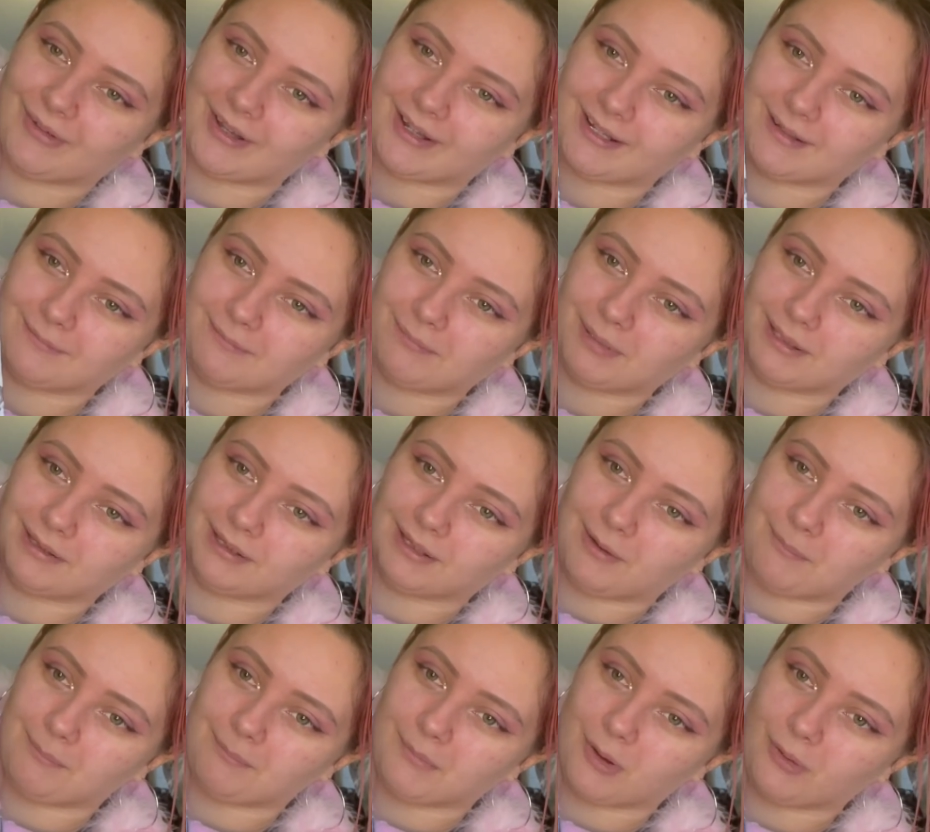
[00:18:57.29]
fucking
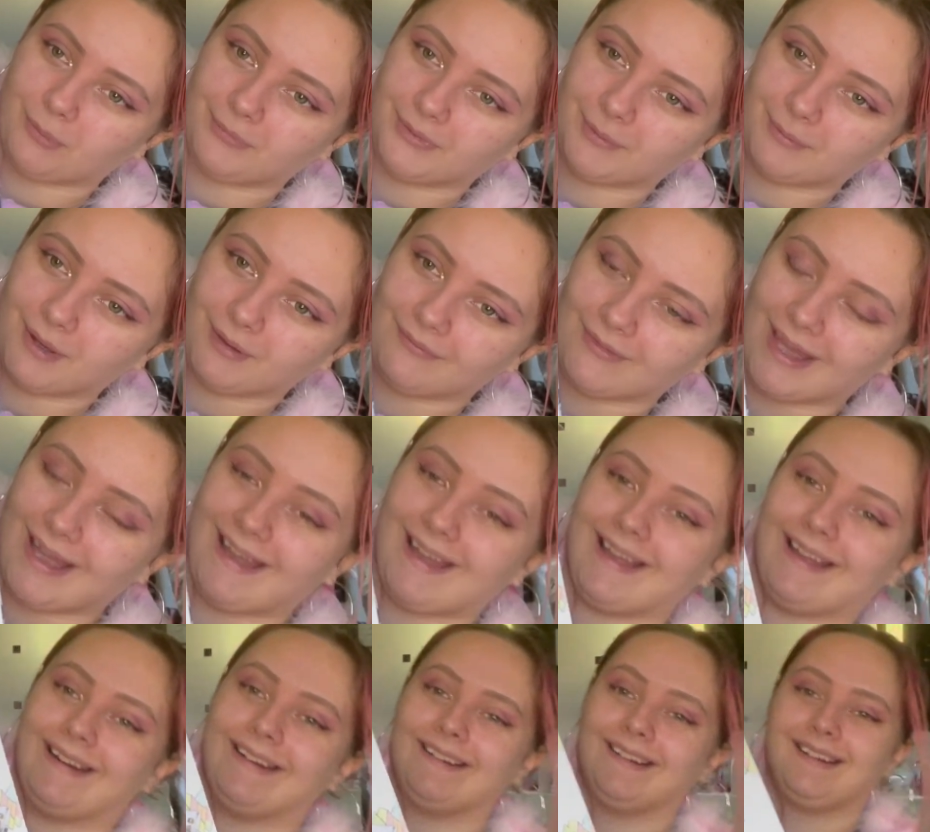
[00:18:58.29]
plumb bobs above their head.